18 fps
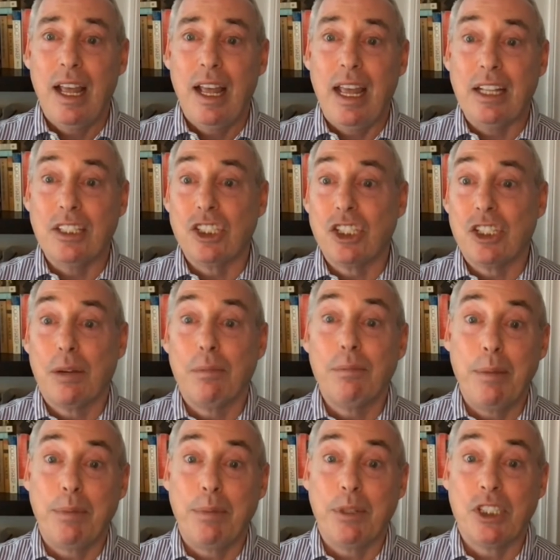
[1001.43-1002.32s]
And some
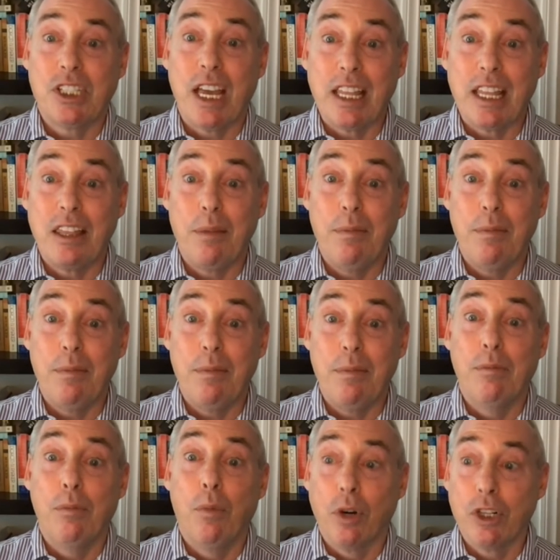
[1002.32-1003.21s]
people saying that they
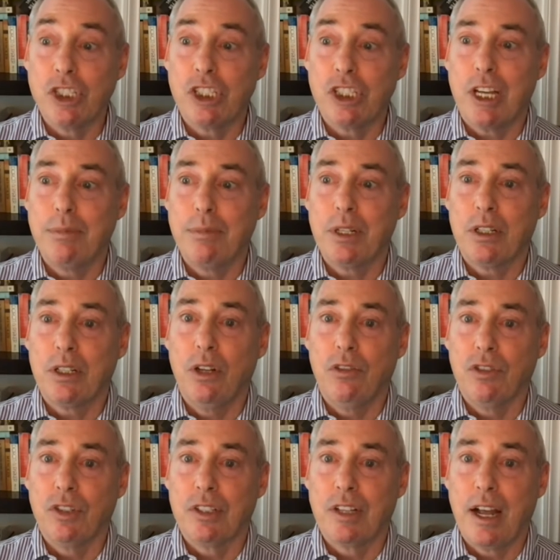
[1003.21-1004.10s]
become more skeptical
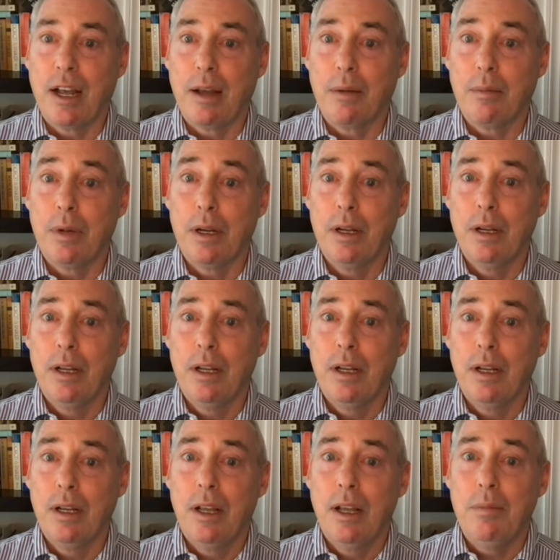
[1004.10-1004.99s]
over time
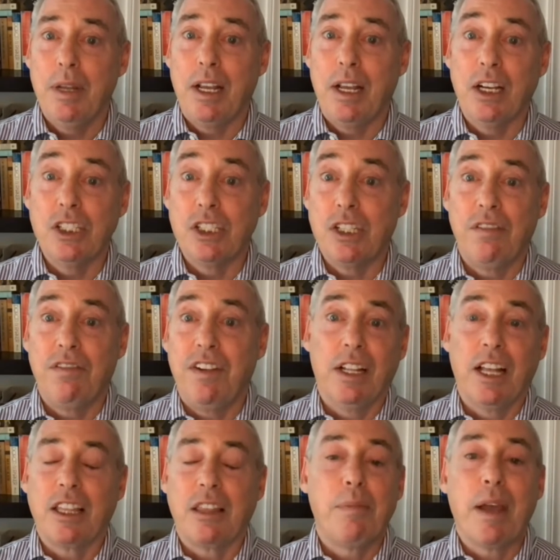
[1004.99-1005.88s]
because they feel
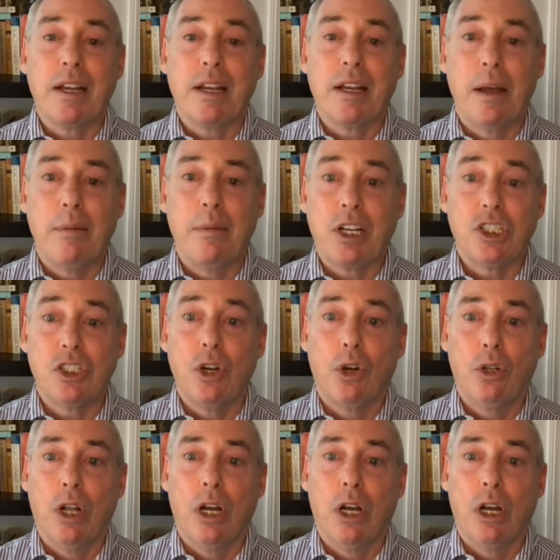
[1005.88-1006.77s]
like the pandemic is
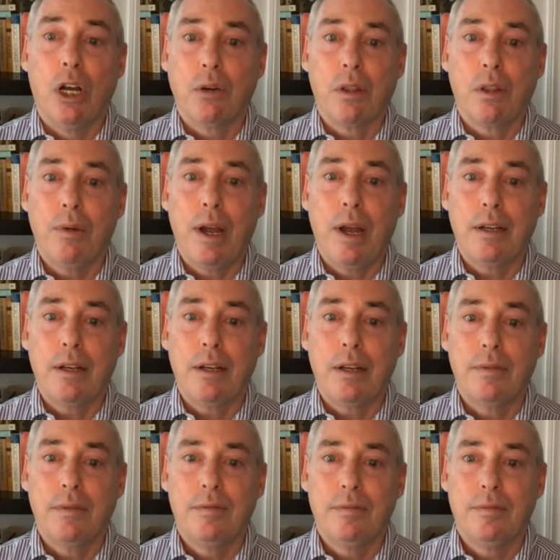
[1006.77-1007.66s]
no longer a threat.
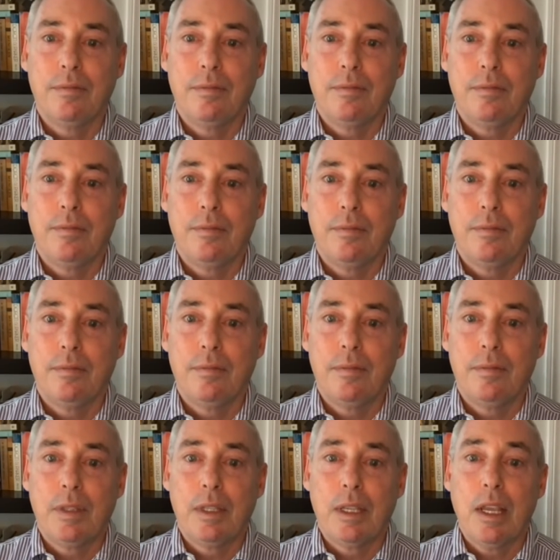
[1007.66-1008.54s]

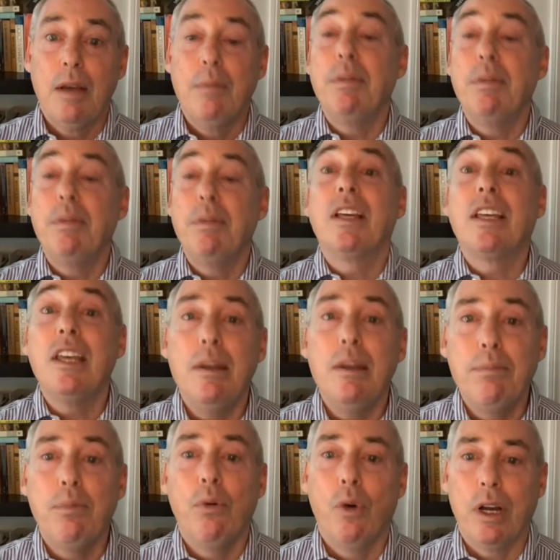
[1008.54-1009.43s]
But the
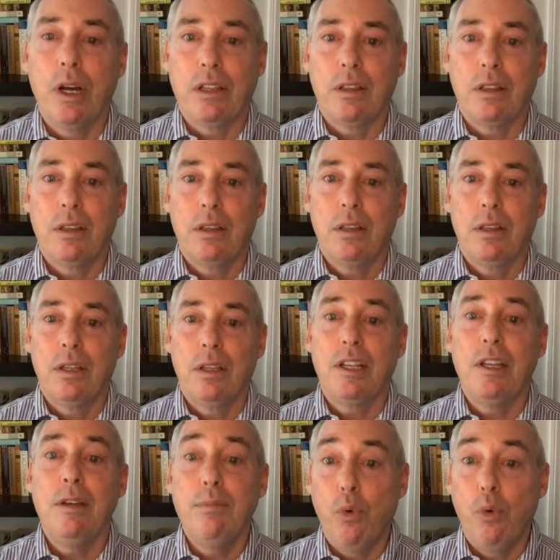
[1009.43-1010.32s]
key
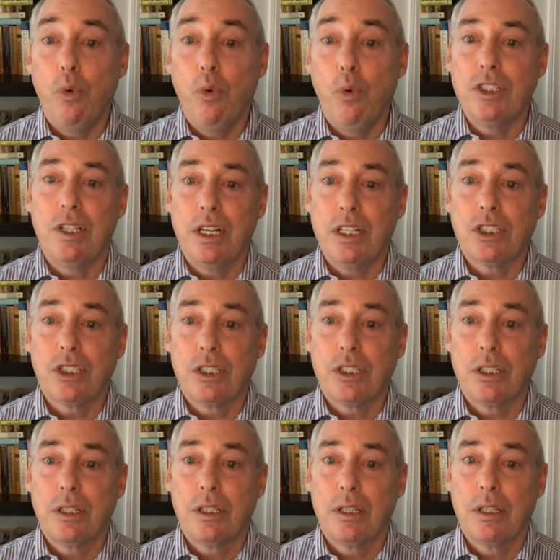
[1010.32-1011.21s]
point is
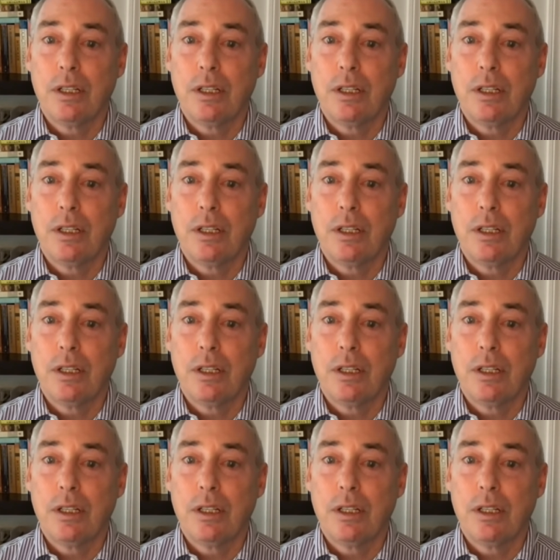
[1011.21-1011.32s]
this.